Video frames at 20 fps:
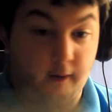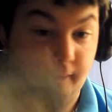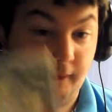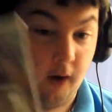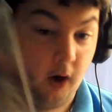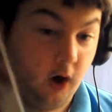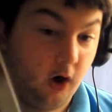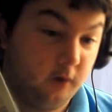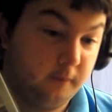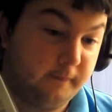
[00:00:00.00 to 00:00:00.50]

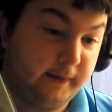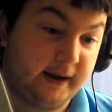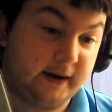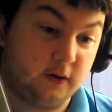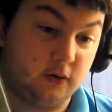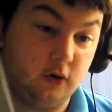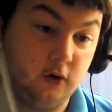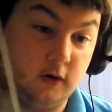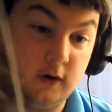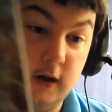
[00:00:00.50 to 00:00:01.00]
Old
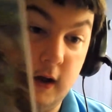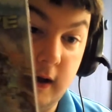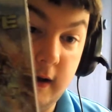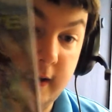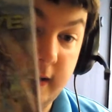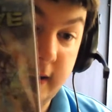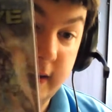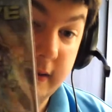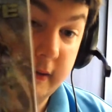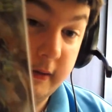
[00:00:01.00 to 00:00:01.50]
Man
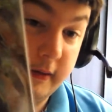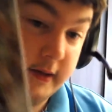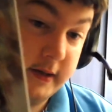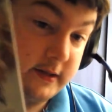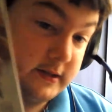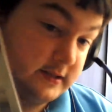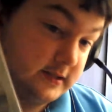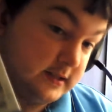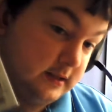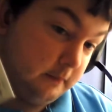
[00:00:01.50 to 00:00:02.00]
Hawkeye.
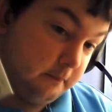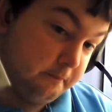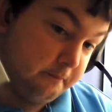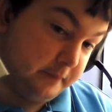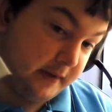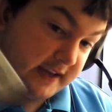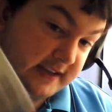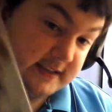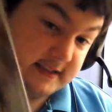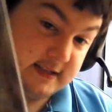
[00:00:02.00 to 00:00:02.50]
It's the
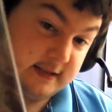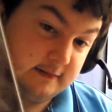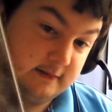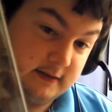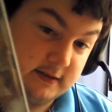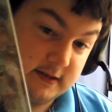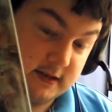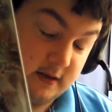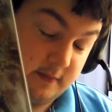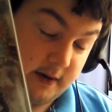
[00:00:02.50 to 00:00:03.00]
best
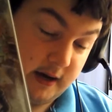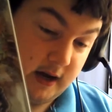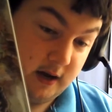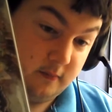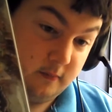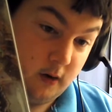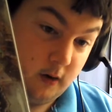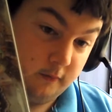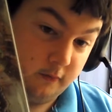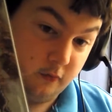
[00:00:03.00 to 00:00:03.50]
series coming out
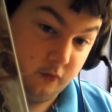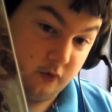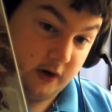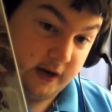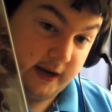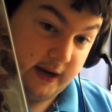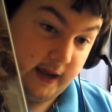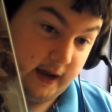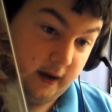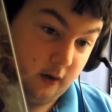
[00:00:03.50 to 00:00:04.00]
of Marvel
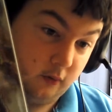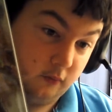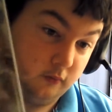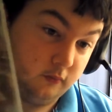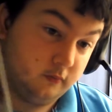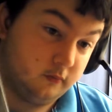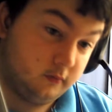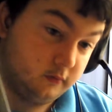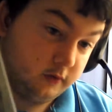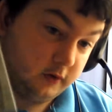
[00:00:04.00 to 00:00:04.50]
right now
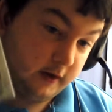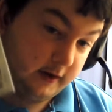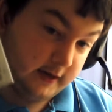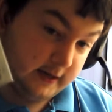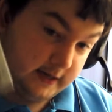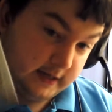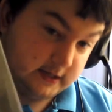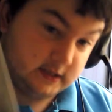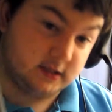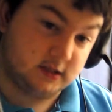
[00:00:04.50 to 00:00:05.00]
that
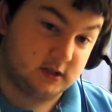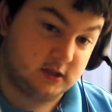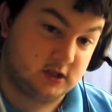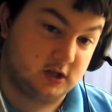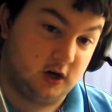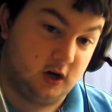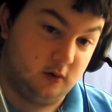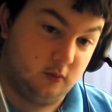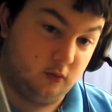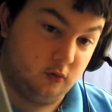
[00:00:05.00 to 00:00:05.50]
isn't
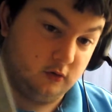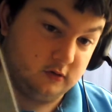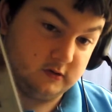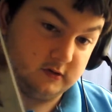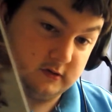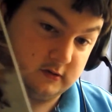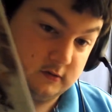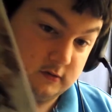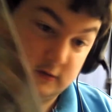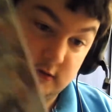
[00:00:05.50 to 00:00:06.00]
Star
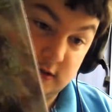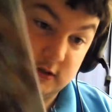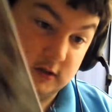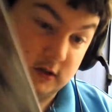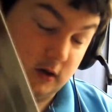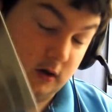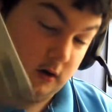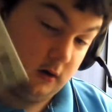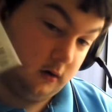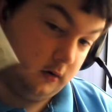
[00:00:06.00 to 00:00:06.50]
Wars,
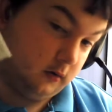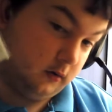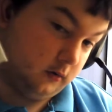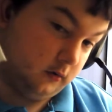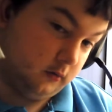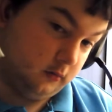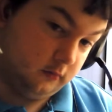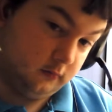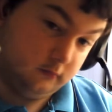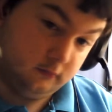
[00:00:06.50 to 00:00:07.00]

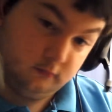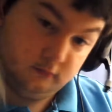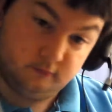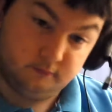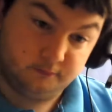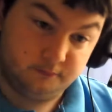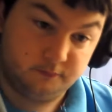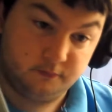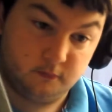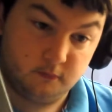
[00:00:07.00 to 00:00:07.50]
so
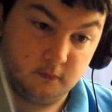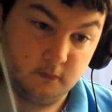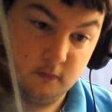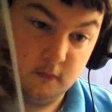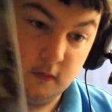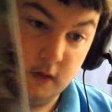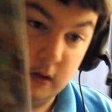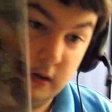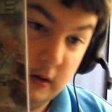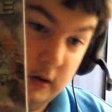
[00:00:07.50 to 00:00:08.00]

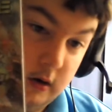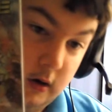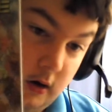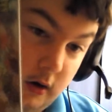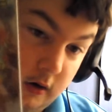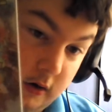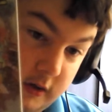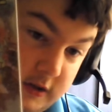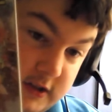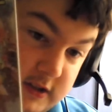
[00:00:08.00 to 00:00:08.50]

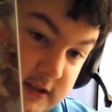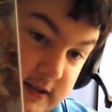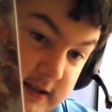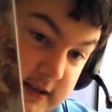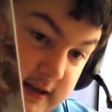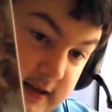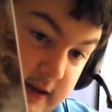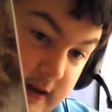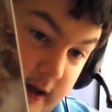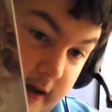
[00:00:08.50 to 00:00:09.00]

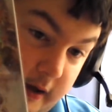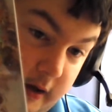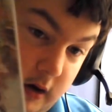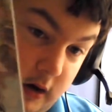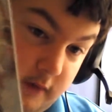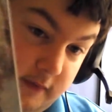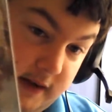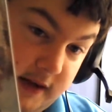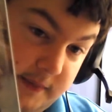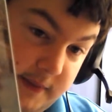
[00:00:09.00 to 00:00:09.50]
honestly I
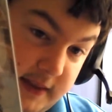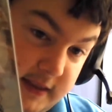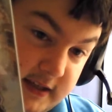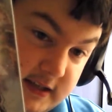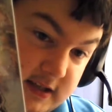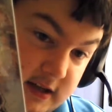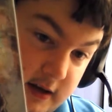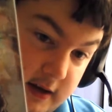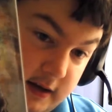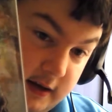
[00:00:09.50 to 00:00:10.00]
can't recommend
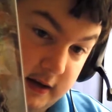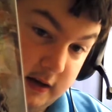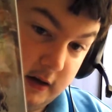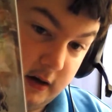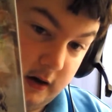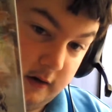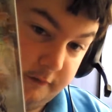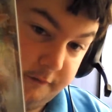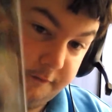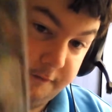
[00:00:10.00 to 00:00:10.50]
this highly
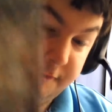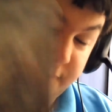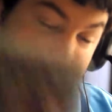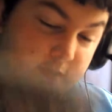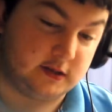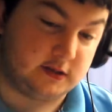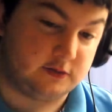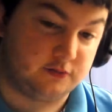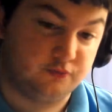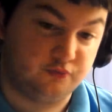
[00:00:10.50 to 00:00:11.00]
enough.
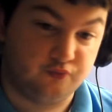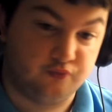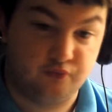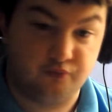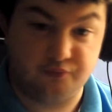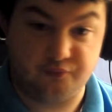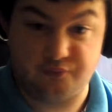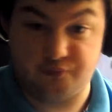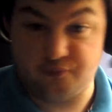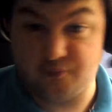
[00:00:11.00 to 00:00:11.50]
It's
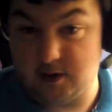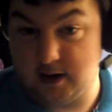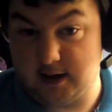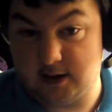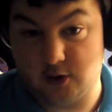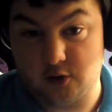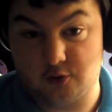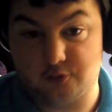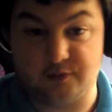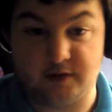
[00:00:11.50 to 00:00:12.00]
really
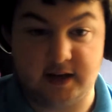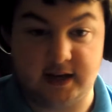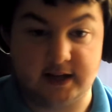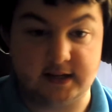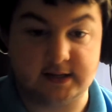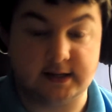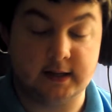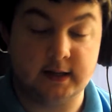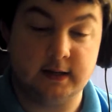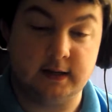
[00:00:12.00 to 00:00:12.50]
good
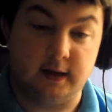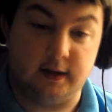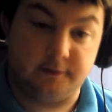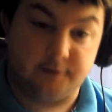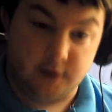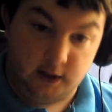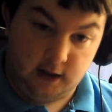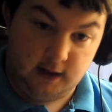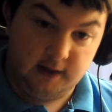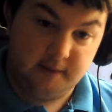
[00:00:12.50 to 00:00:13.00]
read.
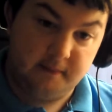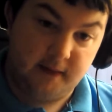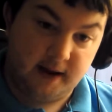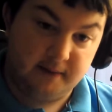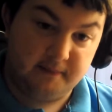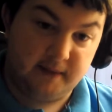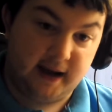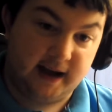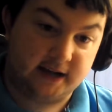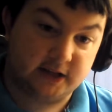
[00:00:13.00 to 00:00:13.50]
If you like
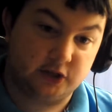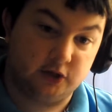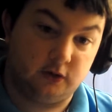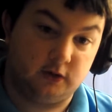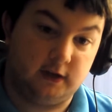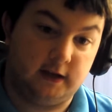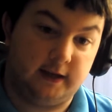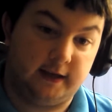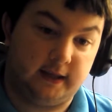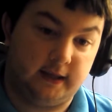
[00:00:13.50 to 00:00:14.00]
Mad Max, you'll
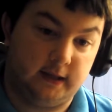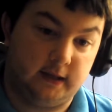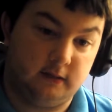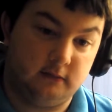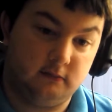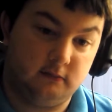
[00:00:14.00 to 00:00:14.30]
like it.